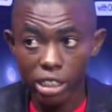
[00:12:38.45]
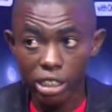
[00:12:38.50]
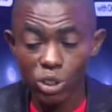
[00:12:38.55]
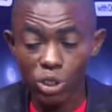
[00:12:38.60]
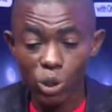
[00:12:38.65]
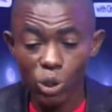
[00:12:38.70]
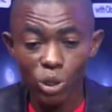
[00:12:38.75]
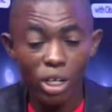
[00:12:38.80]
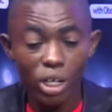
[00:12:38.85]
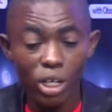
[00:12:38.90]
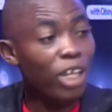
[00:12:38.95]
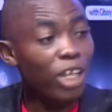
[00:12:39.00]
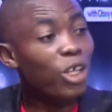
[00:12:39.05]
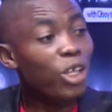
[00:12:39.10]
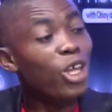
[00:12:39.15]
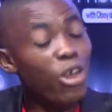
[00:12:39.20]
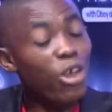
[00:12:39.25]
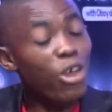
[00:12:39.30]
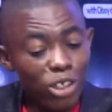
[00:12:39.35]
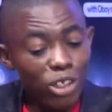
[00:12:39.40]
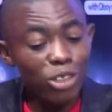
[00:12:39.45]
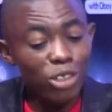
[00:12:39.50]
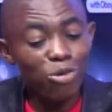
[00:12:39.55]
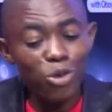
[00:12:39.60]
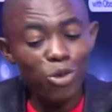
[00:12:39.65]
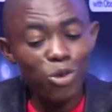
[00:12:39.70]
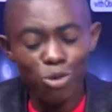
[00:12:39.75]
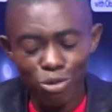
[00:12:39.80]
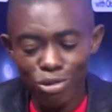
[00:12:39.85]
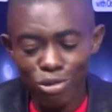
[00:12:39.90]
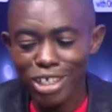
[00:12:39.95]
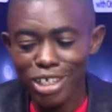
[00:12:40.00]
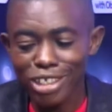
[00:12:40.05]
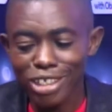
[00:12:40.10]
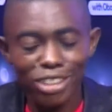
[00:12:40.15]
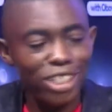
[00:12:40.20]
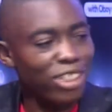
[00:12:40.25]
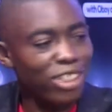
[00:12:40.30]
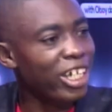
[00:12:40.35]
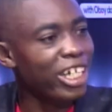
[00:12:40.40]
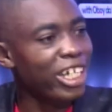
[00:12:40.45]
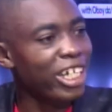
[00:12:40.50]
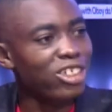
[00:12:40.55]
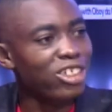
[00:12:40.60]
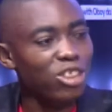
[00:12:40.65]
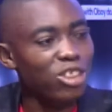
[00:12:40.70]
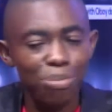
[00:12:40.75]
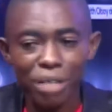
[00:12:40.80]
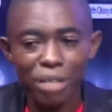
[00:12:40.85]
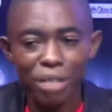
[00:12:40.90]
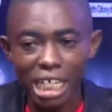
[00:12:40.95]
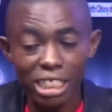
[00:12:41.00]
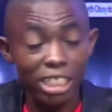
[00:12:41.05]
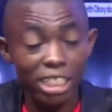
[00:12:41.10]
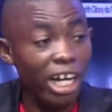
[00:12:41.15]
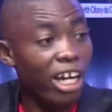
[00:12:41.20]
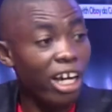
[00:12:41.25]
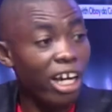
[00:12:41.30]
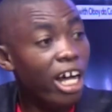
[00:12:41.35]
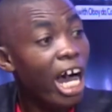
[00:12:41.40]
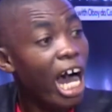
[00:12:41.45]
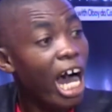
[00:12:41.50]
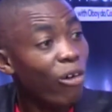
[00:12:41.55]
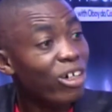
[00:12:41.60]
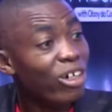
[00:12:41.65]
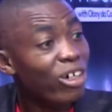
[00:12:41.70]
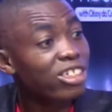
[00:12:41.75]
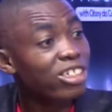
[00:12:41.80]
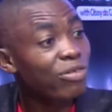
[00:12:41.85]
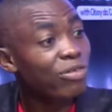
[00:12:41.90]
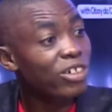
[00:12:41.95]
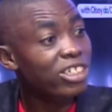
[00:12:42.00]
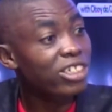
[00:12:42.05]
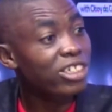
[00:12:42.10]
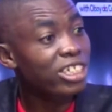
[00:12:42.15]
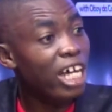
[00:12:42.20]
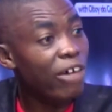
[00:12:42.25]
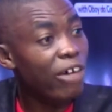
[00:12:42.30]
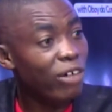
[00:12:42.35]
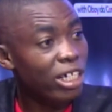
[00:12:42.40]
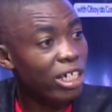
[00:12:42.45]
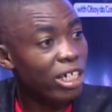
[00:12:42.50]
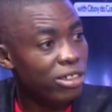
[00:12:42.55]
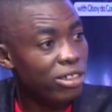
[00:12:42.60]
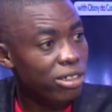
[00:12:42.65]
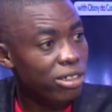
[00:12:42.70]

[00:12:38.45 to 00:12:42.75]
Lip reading: So even the case is practical. Our civil servants.